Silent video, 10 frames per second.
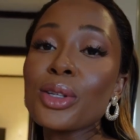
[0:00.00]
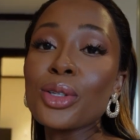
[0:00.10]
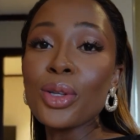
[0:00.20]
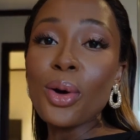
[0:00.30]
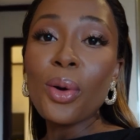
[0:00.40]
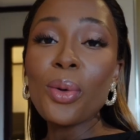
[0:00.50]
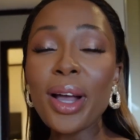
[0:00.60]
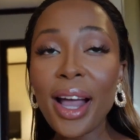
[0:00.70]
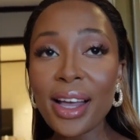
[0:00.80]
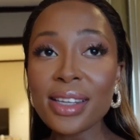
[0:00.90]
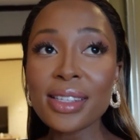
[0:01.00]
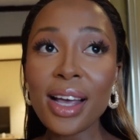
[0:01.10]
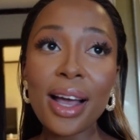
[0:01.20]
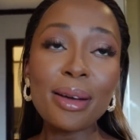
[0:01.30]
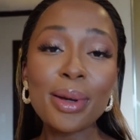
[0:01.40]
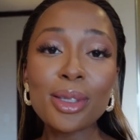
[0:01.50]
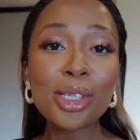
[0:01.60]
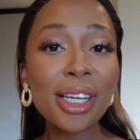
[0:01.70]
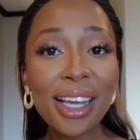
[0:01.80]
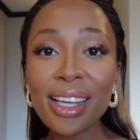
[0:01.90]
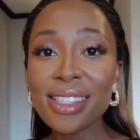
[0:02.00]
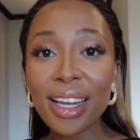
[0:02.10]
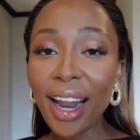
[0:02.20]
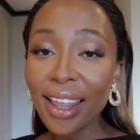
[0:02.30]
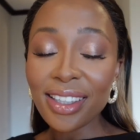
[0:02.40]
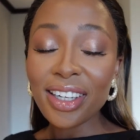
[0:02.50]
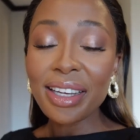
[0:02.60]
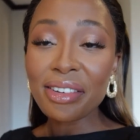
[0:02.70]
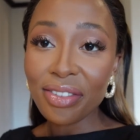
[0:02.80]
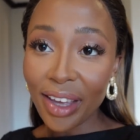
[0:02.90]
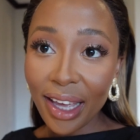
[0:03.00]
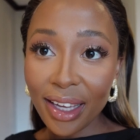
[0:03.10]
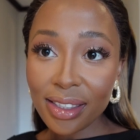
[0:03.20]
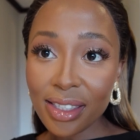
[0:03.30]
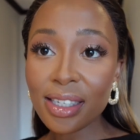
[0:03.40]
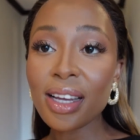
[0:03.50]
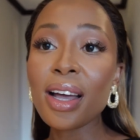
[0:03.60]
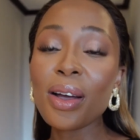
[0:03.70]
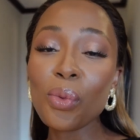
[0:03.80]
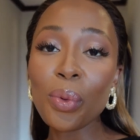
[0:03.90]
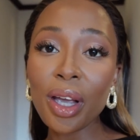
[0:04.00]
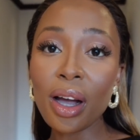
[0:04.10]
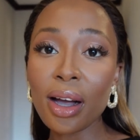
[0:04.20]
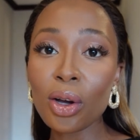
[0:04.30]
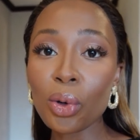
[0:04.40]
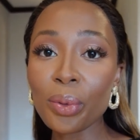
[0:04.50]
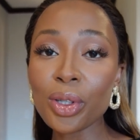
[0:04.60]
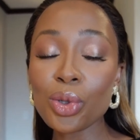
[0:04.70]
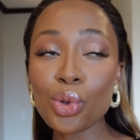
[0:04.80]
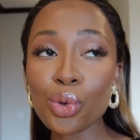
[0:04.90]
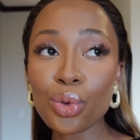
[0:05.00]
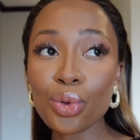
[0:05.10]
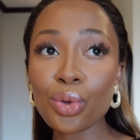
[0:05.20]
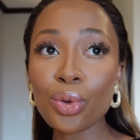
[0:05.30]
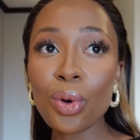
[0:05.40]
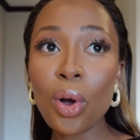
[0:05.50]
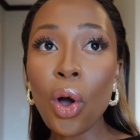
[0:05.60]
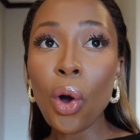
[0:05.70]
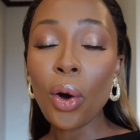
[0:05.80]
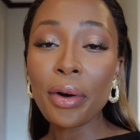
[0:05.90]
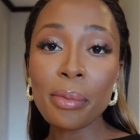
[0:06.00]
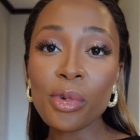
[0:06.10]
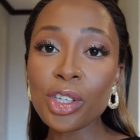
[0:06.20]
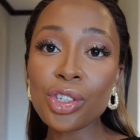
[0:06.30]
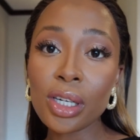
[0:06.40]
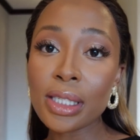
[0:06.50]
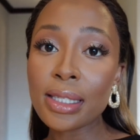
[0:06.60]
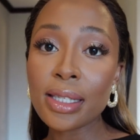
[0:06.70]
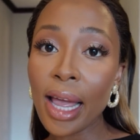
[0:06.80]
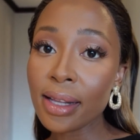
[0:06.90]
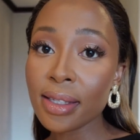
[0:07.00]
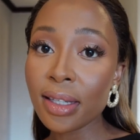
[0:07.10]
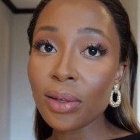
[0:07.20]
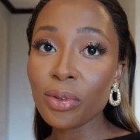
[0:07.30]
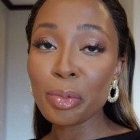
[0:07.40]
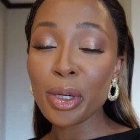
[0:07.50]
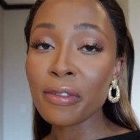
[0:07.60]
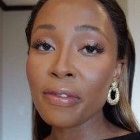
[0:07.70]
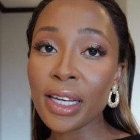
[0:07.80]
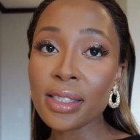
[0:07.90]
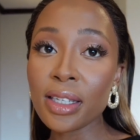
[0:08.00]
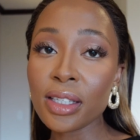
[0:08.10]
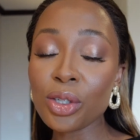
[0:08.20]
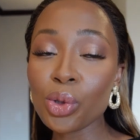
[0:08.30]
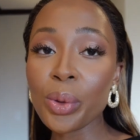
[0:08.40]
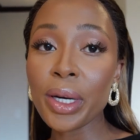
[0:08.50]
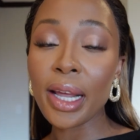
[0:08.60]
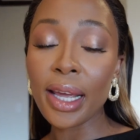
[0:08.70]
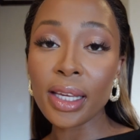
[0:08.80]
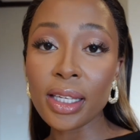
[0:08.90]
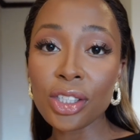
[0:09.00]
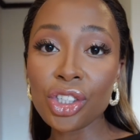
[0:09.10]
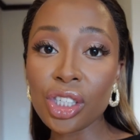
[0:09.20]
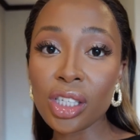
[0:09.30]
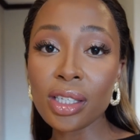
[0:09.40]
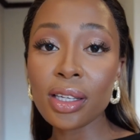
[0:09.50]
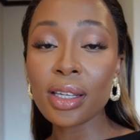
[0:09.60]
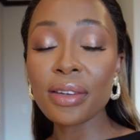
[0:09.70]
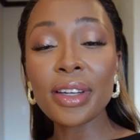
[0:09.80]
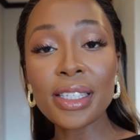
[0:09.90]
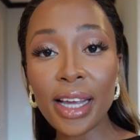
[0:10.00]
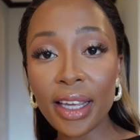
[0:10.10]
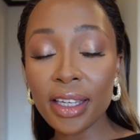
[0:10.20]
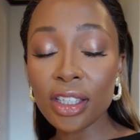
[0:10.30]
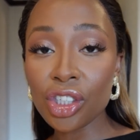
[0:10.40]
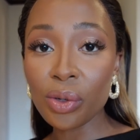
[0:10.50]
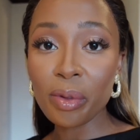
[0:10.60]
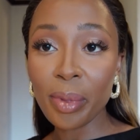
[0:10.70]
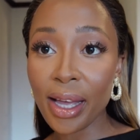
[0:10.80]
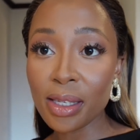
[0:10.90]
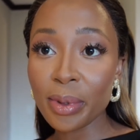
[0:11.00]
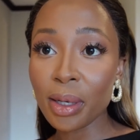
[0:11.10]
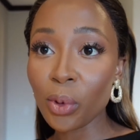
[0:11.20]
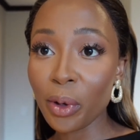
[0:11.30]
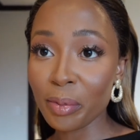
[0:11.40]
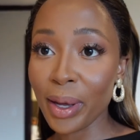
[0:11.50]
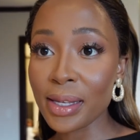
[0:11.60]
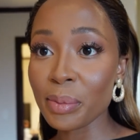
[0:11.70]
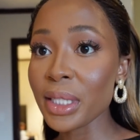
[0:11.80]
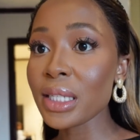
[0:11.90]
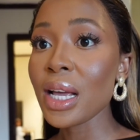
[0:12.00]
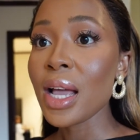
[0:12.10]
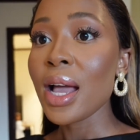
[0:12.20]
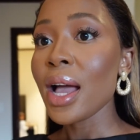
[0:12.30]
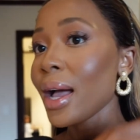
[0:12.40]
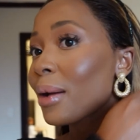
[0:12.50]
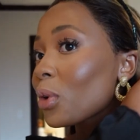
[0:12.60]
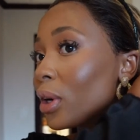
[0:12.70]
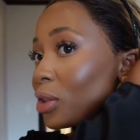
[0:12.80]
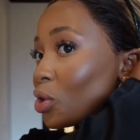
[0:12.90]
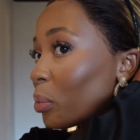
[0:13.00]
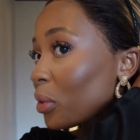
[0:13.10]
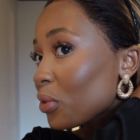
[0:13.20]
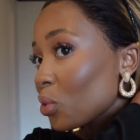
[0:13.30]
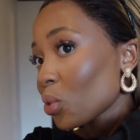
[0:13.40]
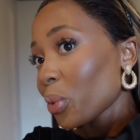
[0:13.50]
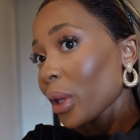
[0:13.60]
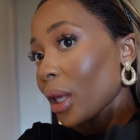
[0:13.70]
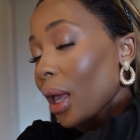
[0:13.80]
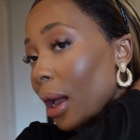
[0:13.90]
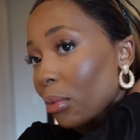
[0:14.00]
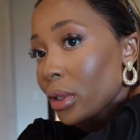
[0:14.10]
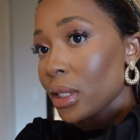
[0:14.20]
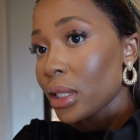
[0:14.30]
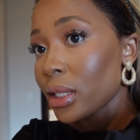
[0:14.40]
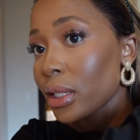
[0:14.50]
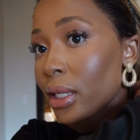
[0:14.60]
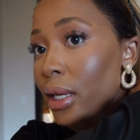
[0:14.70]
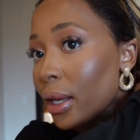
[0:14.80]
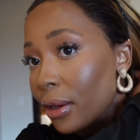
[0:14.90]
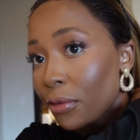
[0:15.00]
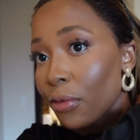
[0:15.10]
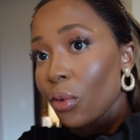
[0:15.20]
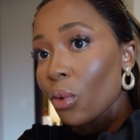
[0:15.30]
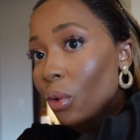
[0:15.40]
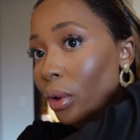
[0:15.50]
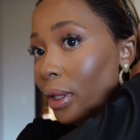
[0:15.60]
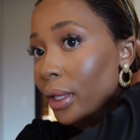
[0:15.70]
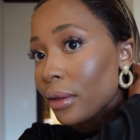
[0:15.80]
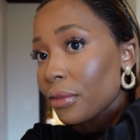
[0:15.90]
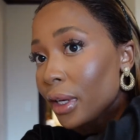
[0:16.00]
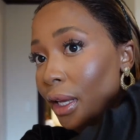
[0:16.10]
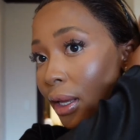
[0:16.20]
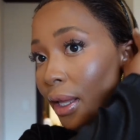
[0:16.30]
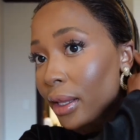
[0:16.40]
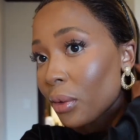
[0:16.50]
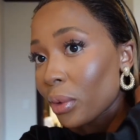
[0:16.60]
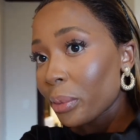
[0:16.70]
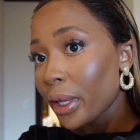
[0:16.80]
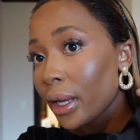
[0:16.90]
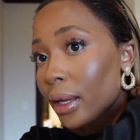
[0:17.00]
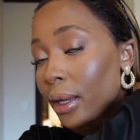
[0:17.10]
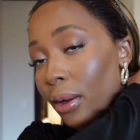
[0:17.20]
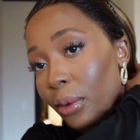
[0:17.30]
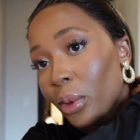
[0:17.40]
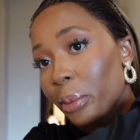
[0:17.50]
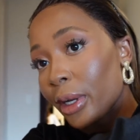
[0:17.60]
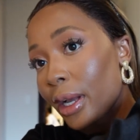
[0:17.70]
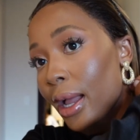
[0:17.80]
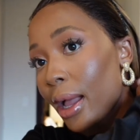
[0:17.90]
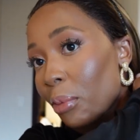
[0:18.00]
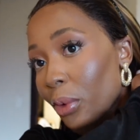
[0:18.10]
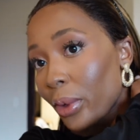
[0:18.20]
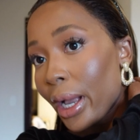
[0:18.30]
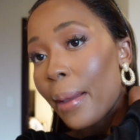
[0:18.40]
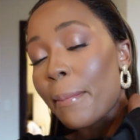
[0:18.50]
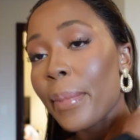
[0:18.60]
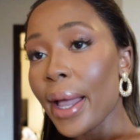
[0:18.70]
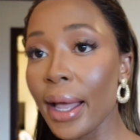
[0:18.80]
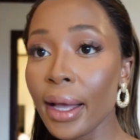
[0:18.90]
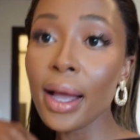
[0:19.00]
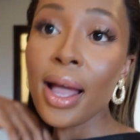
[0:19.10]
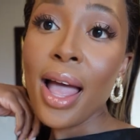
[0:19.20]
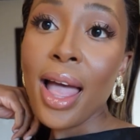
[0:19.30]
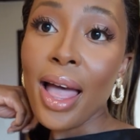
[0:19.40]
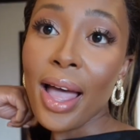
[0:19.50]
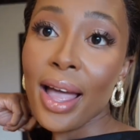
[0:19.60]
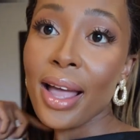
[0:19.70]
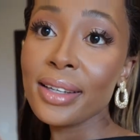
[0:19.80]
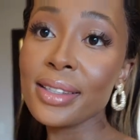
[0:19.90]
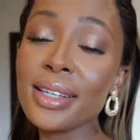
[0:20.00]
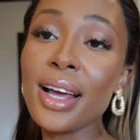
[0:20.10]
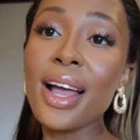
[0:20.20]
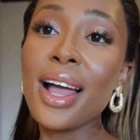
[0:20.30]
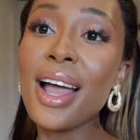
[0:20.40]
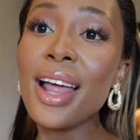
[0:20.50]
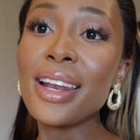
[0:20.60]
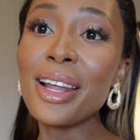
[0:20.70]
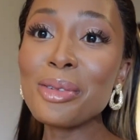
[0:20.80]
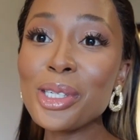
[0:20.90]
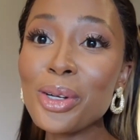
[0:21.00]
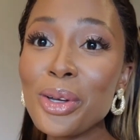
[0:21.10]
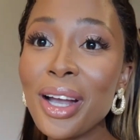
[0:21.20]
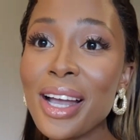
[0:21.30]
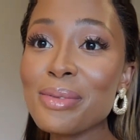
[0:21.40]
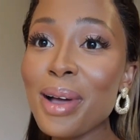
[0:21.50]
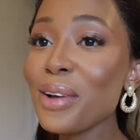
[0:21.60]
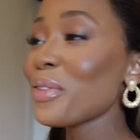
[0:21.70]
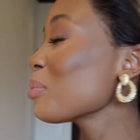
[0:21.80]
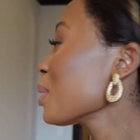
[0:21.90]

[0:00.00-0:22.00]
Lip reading: So guys, today is another event. We are going to Oram restaurant in Sandton. We've been invited to an AEG event at AEG with my husband. I'm going with my husband. We're gonna drop off Rui Habo Didi for the evening, and then we'll pick her up when we come back. And let me show you guys my outfit.